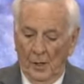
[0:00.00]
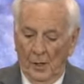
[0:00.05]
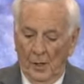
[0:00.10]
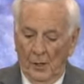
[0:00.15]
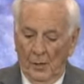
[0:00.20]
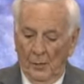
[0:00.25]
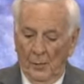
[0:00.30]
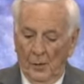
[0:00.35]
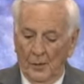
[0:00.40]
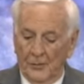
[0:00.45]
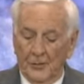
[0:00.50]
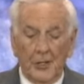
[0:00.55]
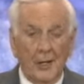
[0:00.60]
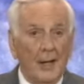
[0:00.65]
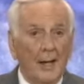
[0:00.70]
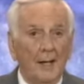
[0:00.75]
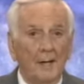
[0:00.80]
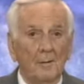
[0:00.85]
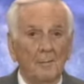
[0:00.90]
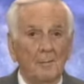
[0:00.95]
Uh, what
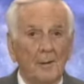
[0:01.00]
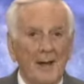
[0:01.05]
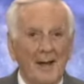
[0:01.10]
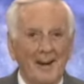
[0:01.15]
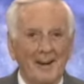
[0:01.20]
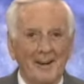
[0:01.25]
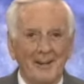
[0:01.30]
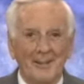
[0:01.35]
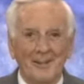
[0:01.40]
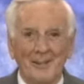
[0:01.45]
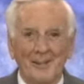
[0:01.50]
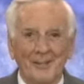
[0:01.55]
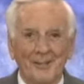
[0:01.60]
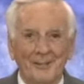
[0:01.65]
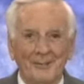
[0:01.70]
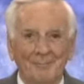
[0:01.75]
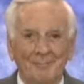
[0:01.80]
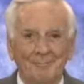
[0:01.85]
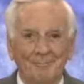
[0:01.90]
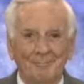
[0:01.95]
shall I compare it
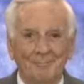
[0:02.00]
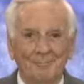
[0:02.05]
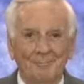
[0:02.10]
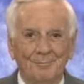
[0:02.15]
to?